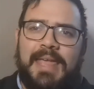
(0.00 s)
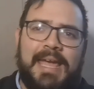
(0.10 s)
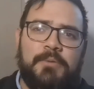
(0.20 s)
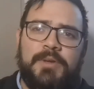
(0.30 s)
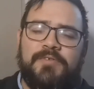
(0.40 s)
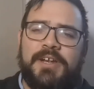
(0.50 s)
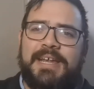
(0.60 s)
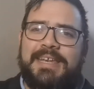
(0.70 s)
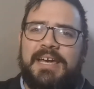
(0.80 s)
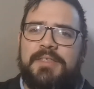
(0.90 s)
And we've got
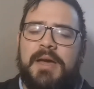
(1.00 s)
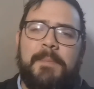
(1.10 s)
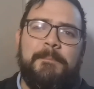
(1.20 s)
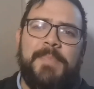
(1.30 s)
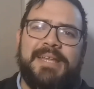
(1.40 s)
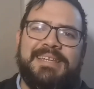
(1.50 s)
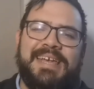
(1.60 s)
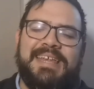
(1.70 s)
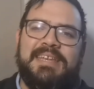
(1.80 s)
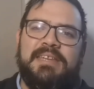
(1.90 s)
another
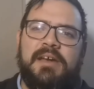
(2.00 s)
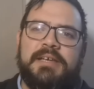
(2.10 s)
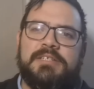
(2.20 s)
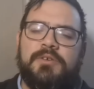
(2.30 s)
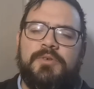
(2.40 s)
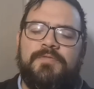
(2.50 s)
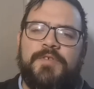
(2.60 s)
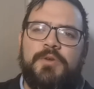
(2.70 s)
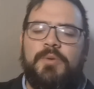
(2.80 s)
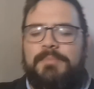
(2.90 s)
Monday night
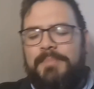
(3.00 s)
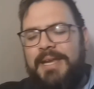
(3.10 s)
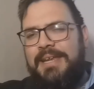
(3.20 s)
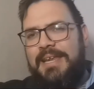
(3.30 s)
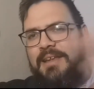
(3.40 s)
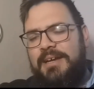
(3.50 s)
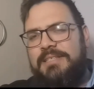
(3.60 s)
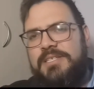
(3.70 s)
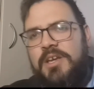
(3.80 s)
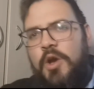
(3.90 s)
review and Monday
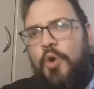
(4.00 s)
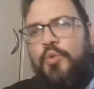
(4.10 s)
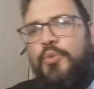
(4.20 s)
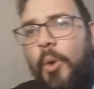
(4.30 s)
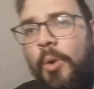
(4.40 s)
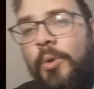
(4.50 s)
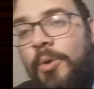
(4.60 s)
night Raw